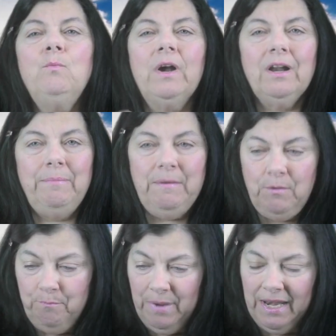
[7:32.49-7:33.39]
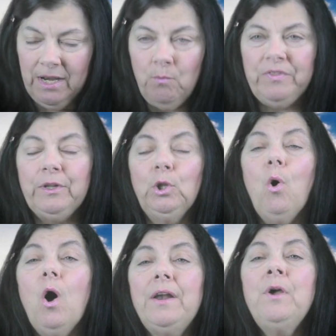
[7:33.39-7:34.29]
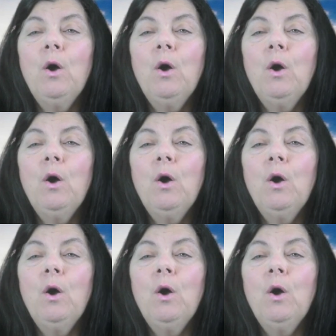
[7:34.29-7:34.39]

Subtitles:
We're going to be meeting with the Lord.